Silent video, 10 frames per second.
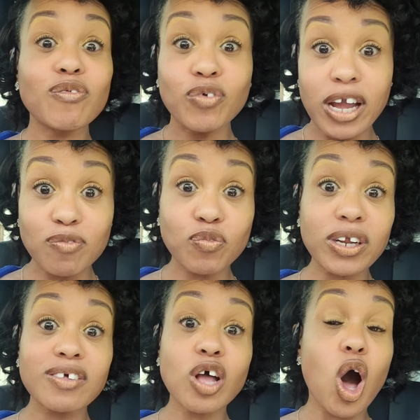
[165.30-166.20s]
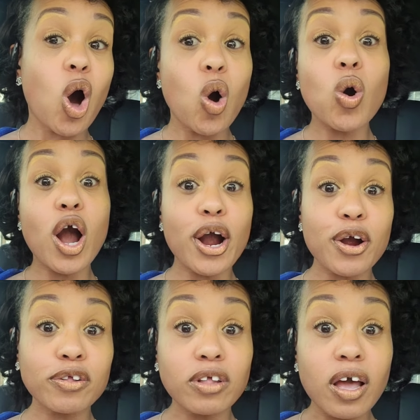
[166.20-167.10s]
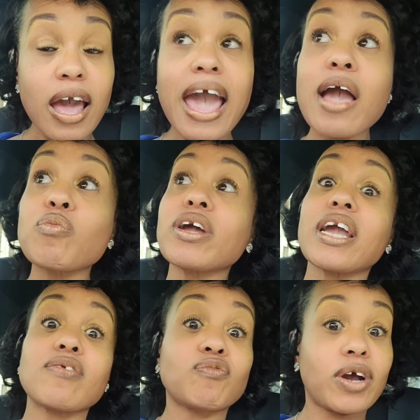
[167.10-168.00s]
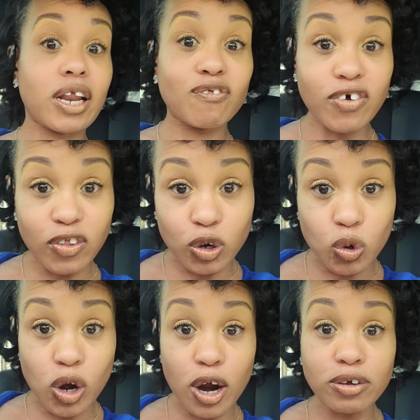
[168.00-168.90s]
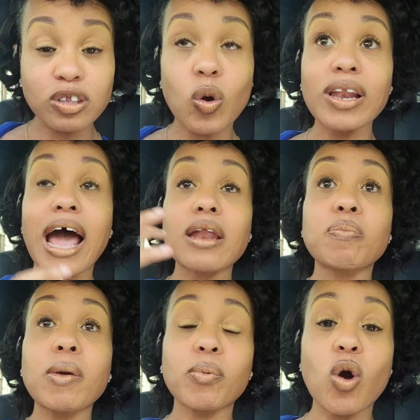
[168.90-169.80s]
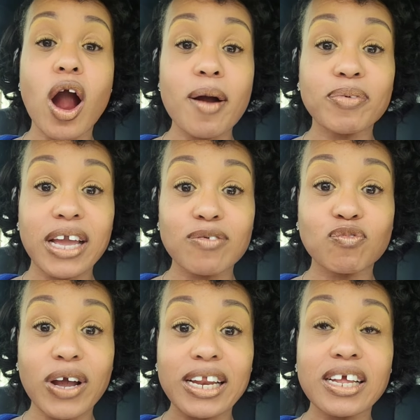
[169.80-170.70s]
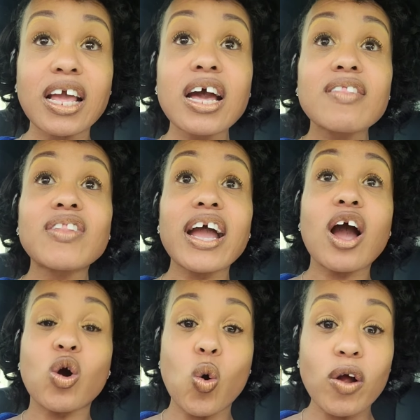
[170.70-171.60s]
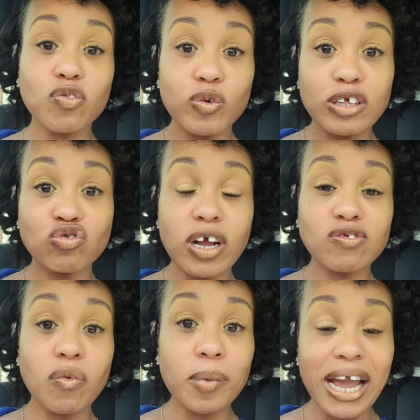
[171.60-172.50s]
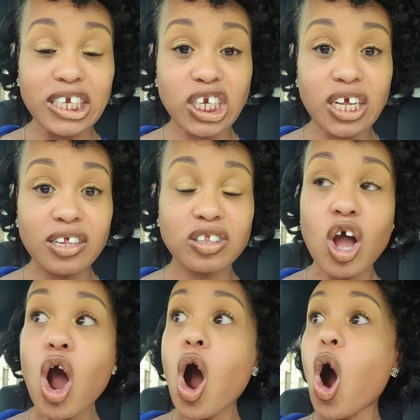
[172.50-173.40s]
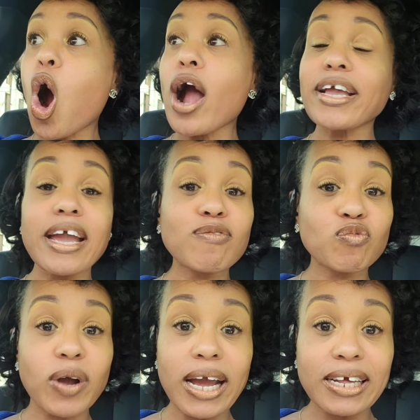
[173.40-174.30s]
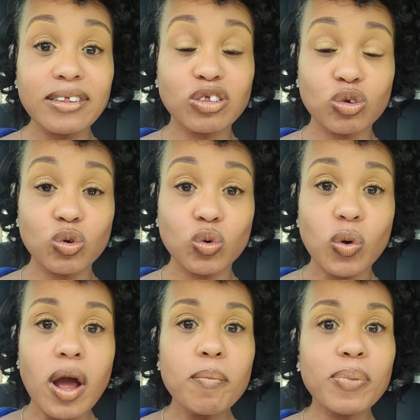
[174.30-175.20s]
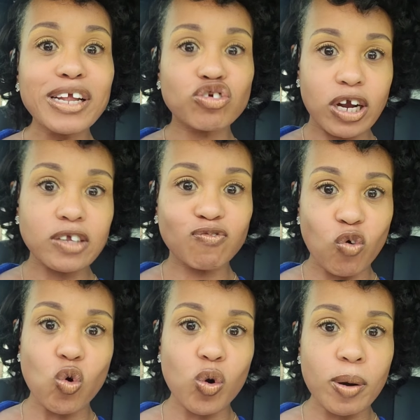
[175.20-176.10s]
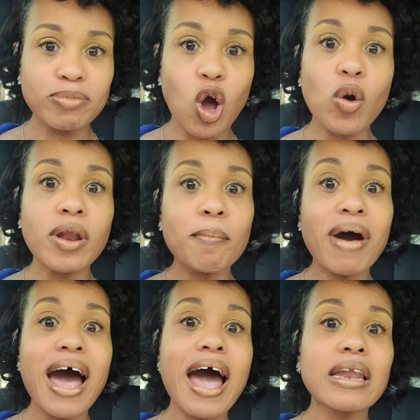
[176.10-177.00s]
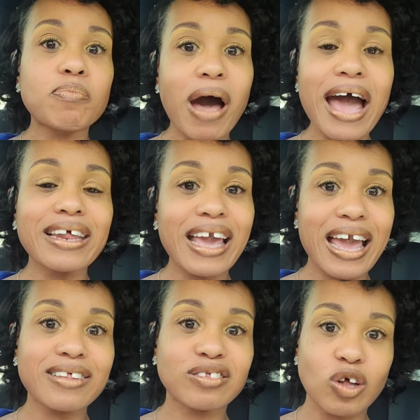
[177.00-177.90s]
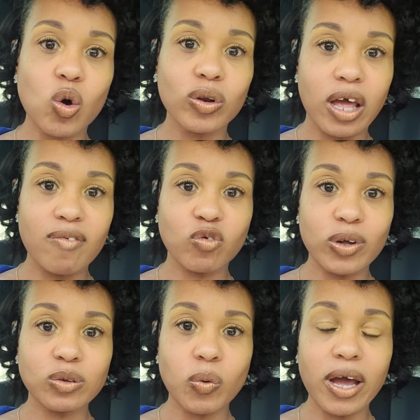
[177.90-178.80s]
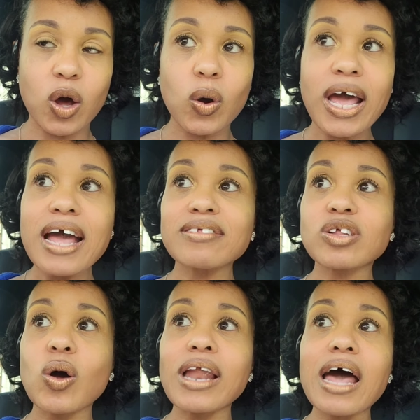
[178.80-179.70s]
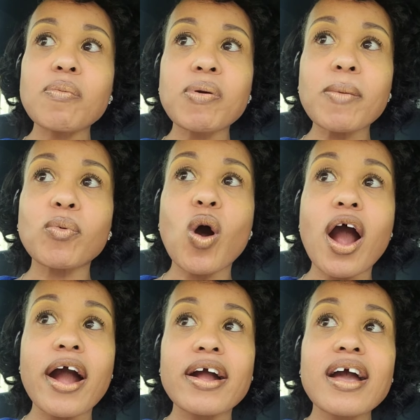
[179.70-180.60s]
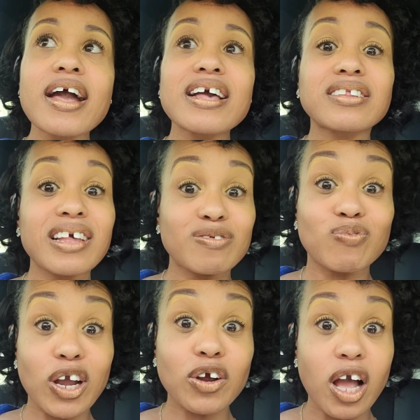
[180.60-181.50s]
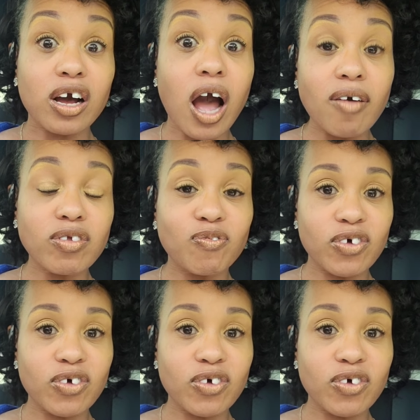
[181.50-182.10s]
getting rid of the old earth and we're getting ready for the new earth. So a lot of people are getting ready, that are going through these transformations, are getting ready to be transformed on the mind, body, and soul level as well. And so a lot of people are, it's very uncomfortable for